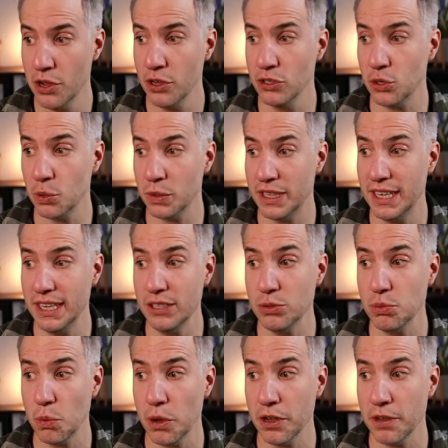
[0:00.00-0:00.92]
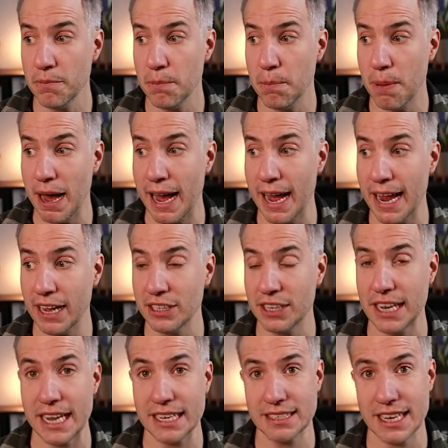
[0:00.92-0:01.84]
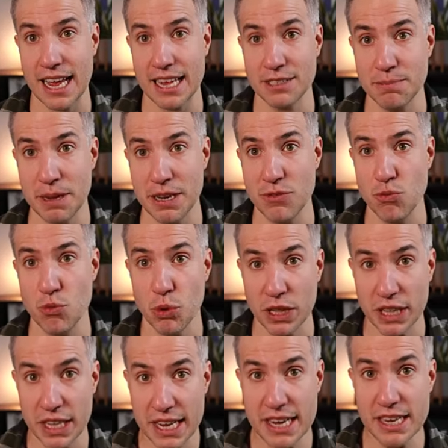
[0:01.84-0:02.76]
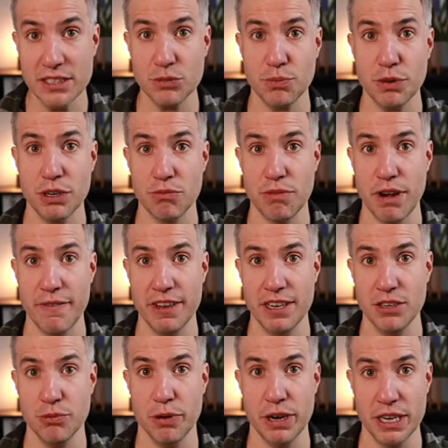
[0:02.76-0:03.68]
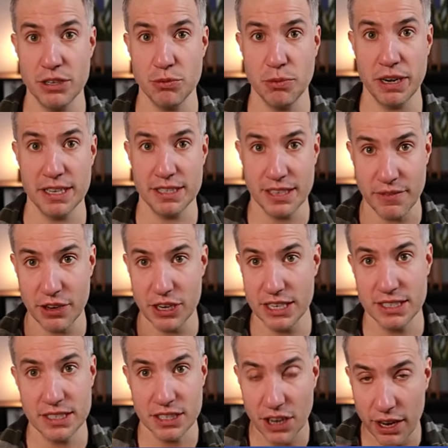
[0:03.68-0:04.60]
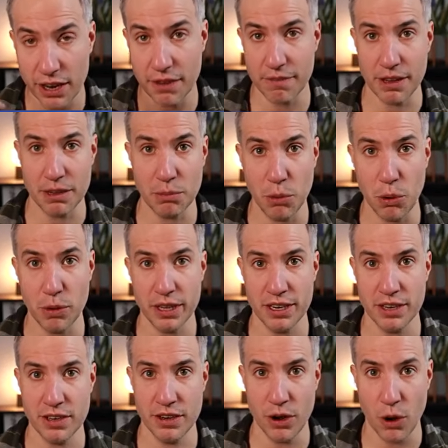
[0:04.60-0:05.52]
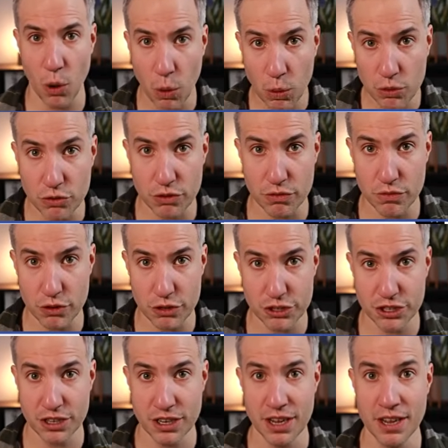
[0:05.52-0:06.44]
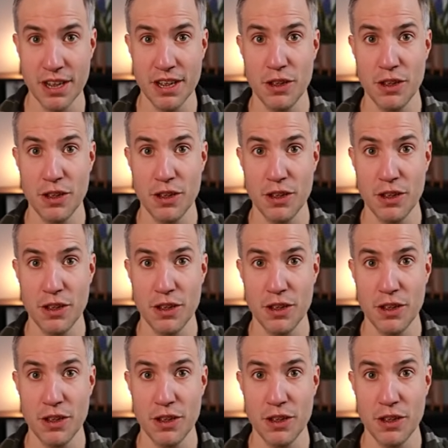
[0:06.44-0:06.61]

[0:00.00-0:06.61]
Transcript: So this one by Autodesk has been released with Revit 2027. It's not available in the older version.